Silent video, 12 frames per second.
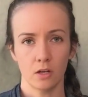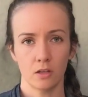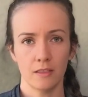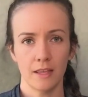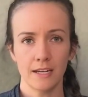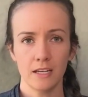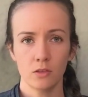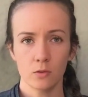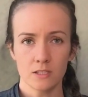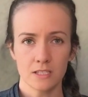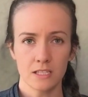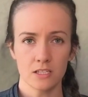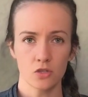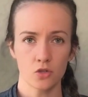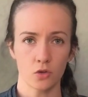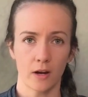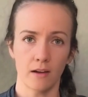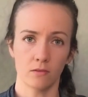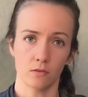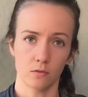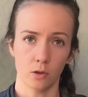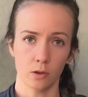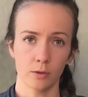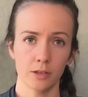on letting those knees travel
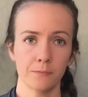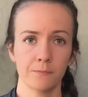forward.